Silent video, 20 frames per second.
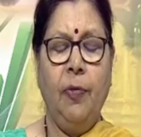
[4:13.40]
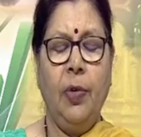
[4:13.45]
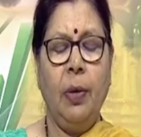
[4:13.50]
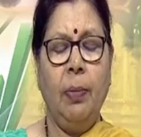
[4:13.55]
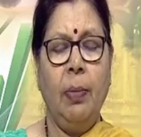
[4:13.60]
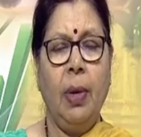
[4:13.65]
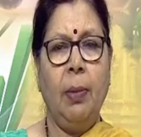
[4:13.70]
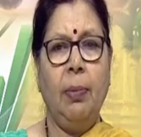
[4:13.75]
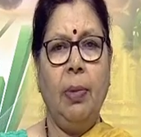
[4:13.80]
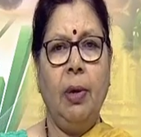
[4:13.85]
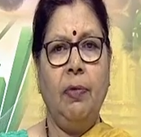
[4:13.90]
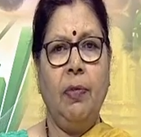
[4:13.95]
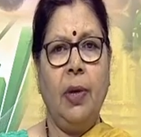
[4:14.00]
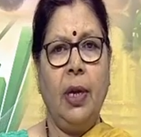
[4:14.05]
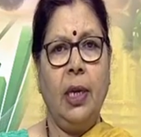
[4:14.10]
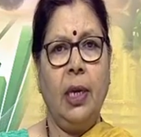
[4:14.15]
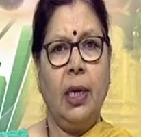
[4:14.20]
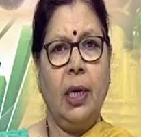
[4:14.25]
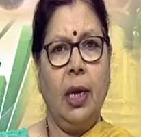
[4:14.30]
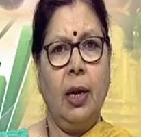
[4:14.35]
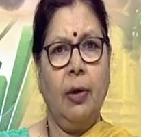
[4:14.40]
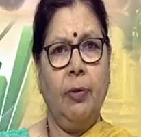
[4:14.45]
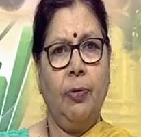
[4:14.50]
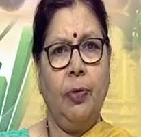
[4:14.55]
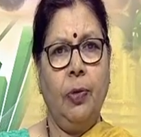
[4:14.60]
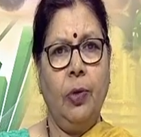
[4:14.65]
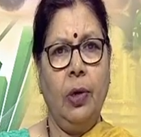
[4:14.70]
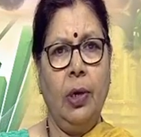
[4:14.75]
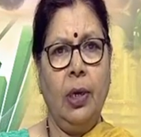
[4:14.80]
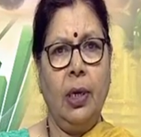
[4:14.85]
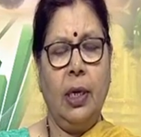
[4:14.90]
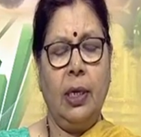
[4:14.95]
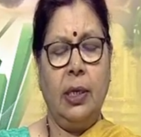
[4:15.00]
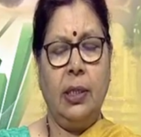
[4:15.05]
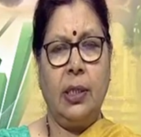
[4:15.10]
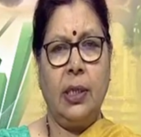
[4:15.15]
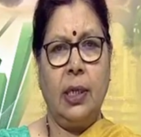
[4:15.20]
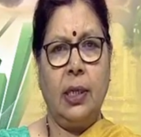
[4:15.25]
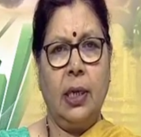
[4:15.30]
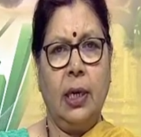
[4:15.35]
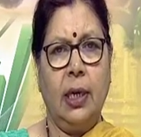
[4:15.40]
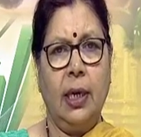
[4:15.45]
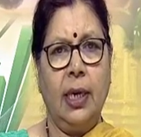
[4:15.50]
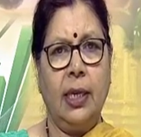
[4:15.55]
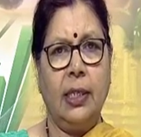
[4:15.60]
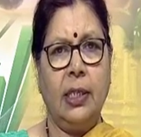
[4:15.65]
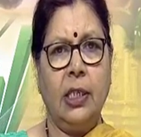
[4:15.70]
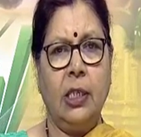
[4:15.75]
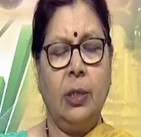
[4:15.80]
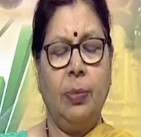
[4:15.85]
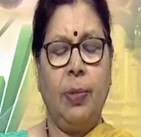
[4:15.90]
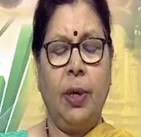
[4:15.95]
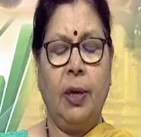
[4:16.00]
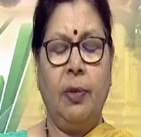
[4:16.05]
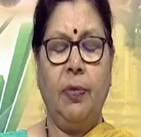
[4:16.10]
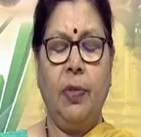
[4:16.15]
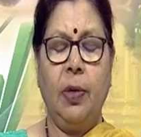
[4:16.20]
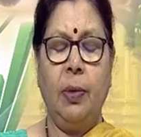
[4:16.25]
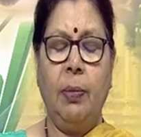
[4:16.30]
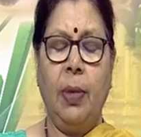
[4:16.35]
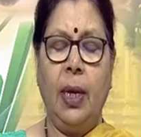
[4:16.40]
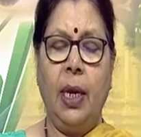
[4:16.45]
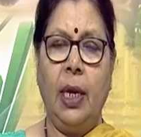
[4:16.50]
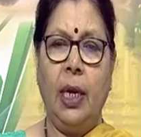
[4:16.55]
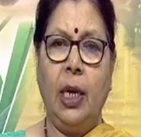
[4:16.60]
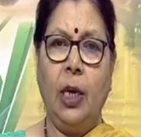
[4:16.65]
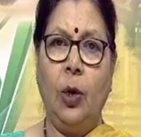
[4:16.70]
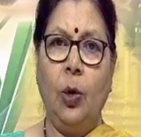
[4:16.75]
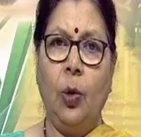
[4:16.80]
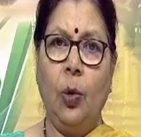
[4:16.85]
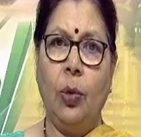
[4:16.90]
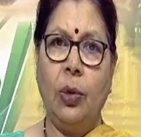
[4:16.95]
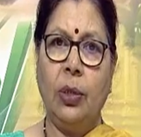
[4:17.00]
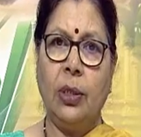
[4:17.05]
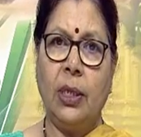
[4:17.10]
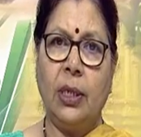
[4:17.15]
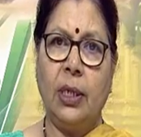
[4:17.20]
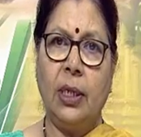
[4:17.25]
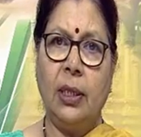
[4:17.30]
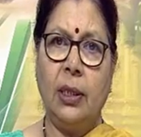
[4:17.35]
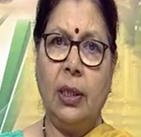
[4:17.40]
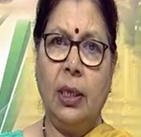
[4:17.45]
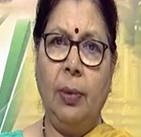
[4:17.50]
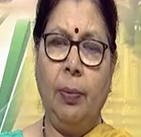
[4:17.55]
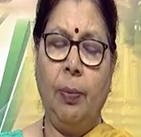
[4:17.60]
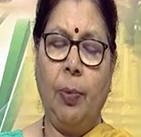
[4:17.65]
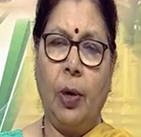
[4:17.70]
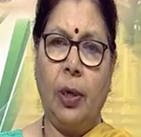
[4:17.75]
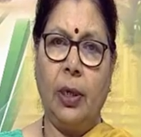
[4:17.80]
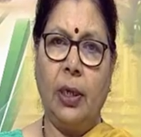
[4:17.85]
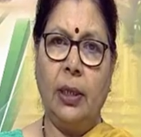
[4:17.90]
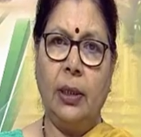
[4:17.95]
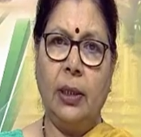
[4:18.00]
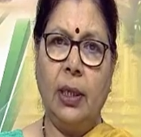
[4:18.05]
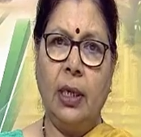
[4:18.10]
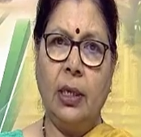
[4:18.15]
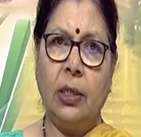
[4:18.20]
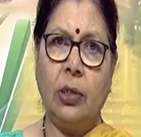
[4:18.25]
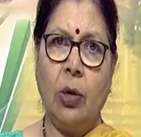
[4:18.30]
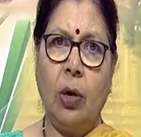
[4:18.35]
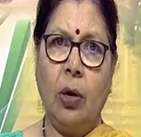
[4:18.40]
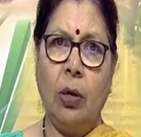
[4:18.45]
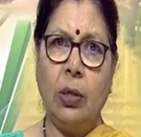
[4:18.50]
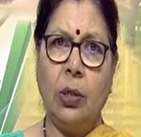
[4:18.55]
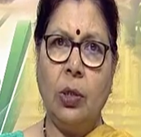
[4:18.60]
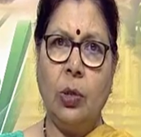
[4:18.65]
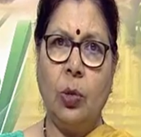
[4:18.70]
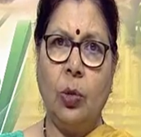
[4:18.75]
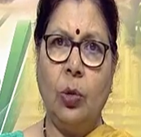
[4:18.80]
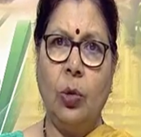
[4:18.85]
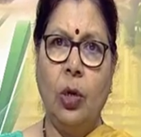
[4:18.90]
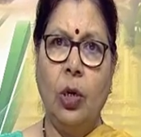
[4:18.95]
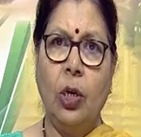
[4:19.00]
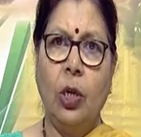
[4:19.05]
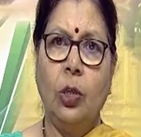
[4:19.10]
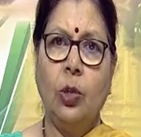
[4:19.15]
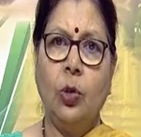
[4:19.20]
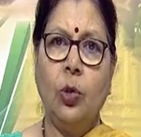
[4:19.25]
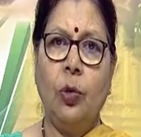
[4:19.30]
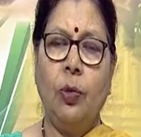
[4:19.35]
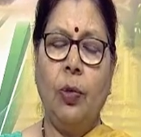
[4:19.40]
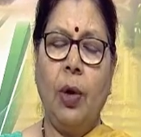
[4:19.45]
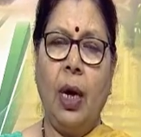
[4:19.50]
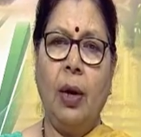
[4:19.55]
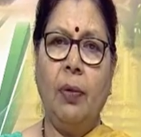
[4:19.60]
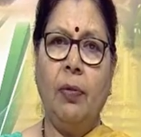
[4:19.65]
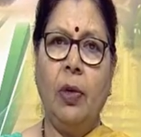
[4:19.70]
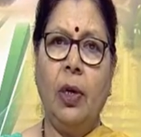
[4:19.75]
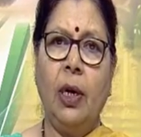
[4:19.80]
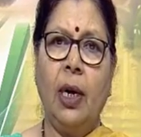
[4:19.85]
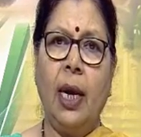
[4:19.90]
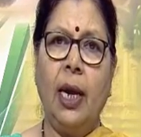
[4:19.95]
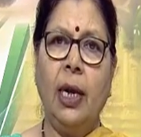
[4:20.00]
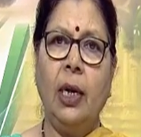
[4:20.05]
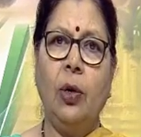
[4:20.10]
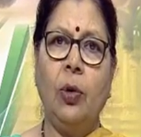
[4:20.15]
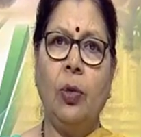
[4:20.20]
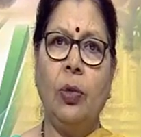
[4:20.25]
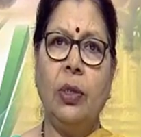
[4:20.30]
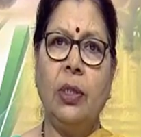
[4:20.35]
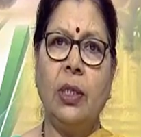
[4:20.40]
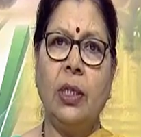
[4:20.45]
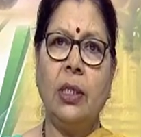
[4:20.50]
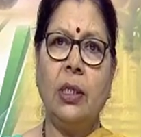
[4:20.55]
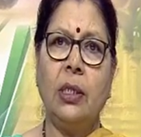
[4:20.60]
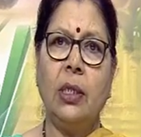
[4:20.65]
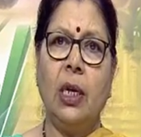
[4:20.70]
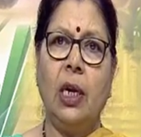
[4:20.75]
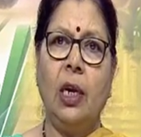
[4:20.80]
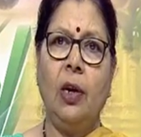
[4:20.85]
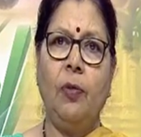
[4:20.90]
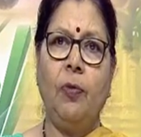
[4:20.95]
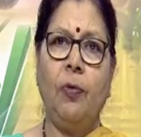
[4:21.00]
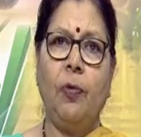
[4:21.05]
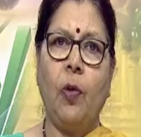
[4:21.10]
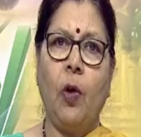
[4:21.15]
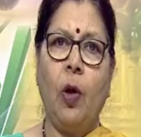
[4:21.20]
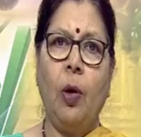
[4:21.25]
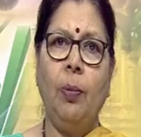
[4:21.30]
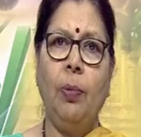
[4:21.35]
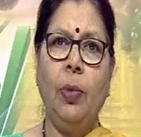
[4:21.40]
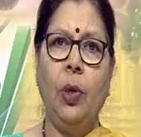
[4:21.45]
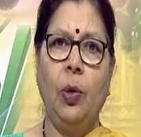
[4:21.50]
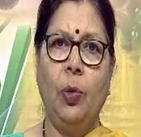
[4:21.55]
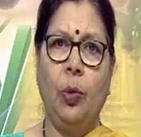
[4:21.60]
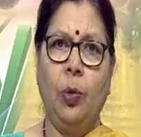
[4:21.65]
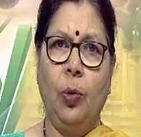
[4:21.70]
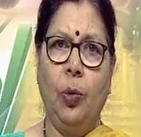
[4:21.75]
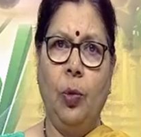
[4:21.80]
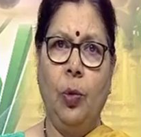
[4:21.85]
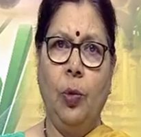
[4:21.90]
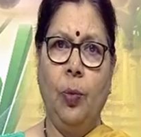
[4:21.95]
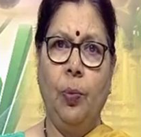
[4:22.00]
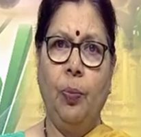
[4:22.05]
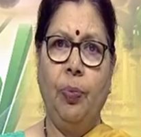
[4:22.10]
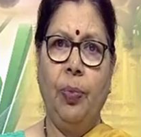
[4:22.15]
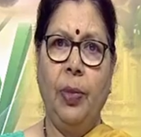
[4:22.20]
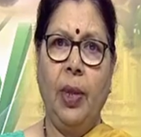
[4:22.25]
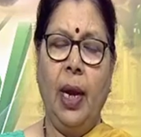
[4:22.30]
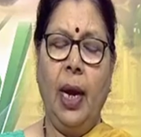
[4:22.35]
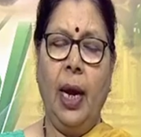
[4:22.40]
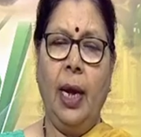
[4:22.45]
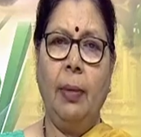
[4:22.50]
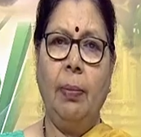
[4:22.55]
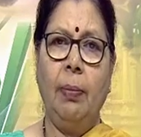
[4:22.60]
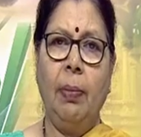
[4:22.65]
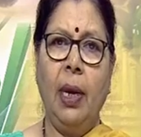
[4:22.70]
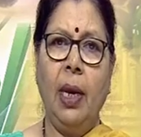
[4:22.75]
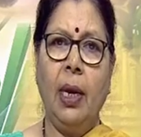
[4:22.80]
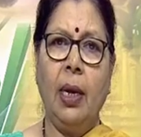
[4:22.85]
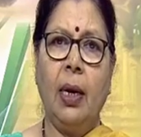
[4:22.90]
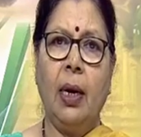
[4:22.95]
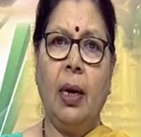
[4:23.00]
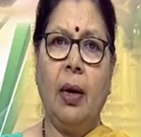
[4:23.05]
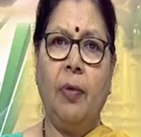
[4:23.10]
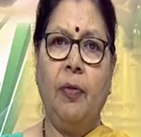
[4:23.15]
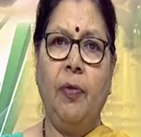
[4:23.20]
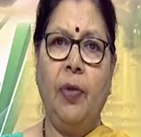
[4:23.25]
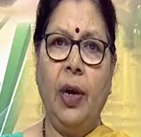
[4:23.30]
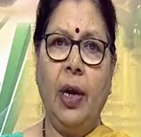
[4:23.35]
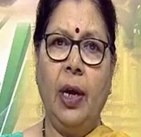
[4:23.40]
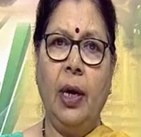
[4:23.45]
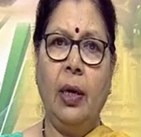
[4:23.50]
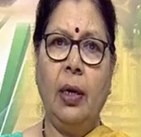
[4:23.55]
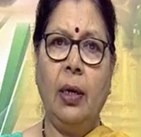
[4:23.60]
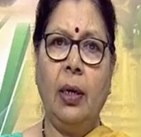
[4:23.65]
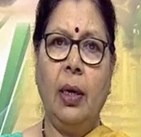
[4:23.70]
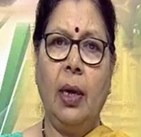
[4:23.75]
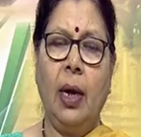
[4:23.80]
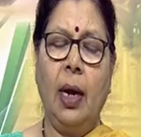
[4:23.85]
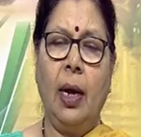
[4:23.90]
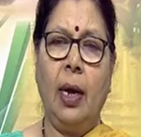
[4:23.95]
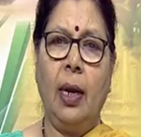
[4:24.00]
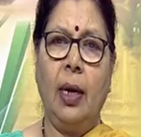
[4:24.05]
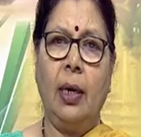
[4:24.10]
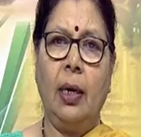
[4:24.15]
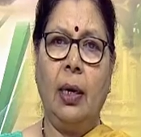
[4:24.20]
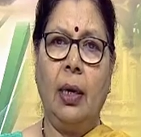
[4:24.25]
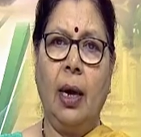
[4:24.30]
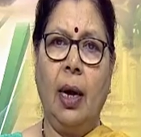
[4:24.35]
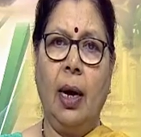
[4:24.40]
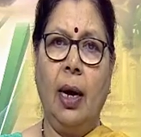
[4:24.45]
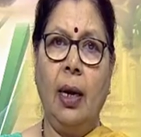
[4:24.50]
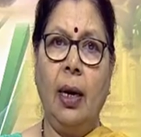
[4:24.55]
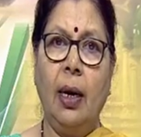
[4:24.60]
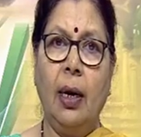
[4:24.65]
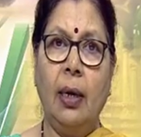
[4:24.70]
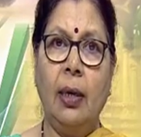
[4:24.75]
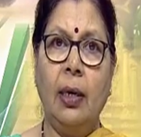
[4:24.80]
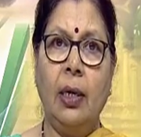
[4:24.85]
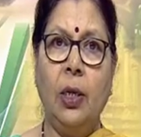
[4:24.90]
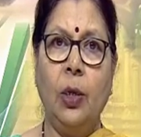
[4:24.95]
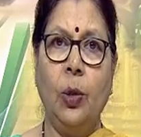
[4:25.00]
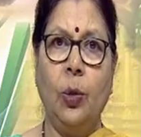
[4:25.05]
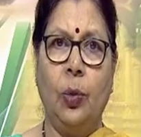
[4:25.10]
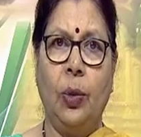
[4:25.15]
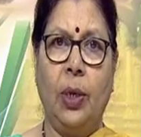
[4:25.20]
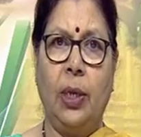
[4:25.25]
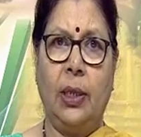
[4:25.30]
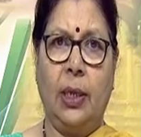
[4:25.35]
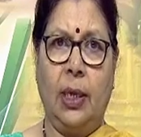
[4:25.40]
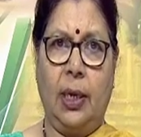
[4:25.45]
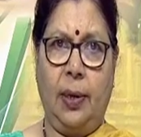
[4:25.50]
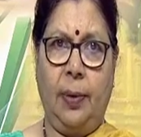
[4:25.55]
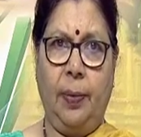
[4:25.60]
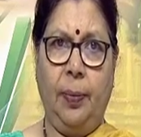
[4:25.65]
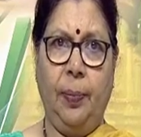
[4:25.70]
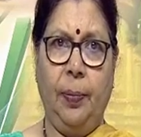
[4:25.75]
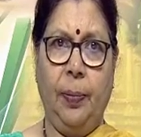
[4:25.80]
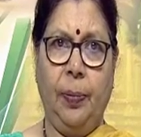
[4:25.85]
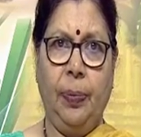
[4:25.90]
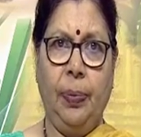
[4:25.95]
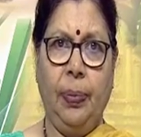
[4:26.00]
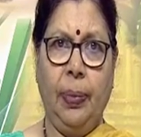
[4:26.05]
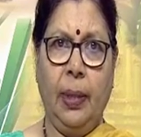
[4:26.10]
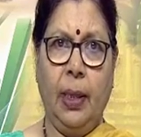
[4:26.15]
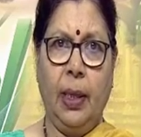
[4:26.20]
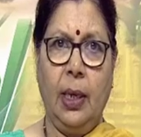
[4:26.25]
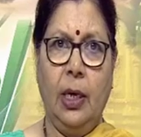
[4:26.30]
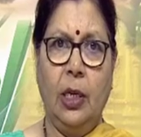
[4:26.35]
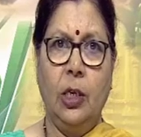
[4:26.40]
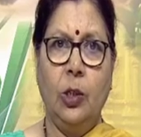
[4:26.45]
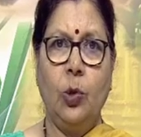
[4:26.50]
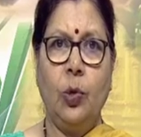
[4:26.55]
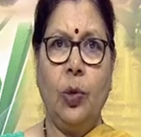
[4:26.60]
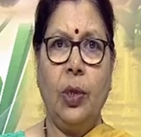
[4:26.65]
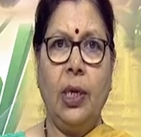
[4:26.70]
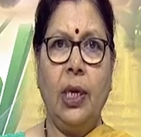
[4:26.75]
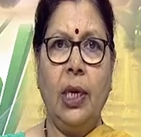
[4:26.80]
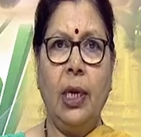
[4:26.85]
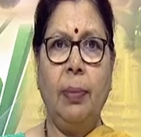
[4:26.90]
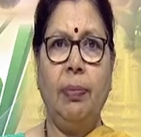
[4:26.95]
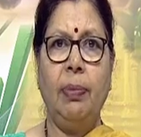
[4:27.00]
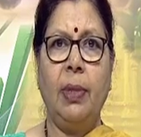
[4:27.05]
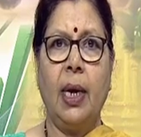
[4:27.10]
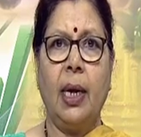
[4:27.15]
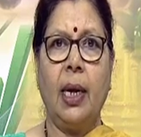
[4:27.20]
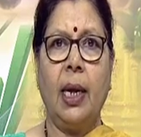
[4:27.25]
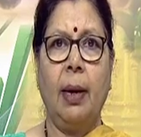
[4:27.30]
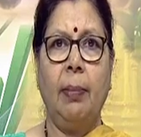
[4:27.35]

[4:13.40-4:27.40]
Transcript: We may be very careful in certain cases, but we may ignore certain important things also. So, I would like to just inform you and make aware and alert you rather. So, keep the